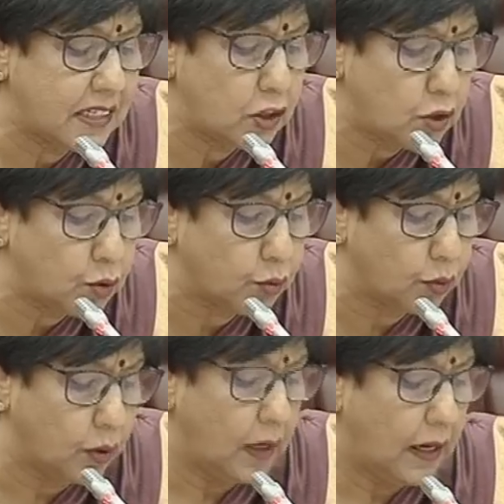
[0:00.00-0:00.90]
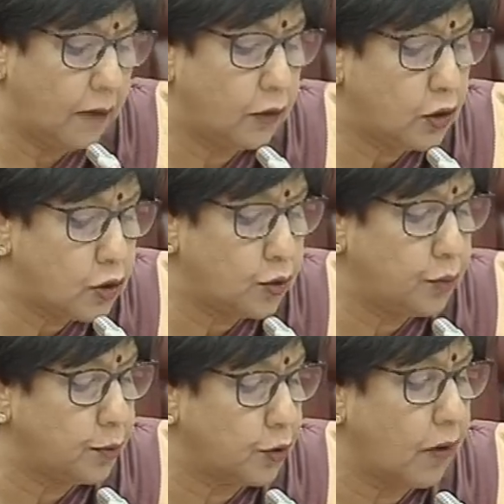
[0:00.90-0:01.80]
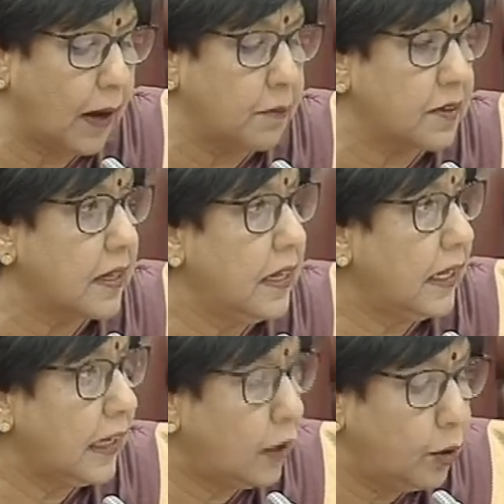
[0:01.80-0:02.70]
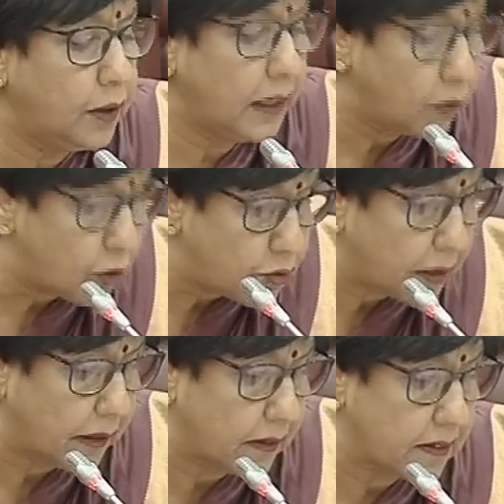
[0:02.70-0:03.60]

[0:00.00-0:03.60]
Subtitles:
the NC2 Level 2 programs, including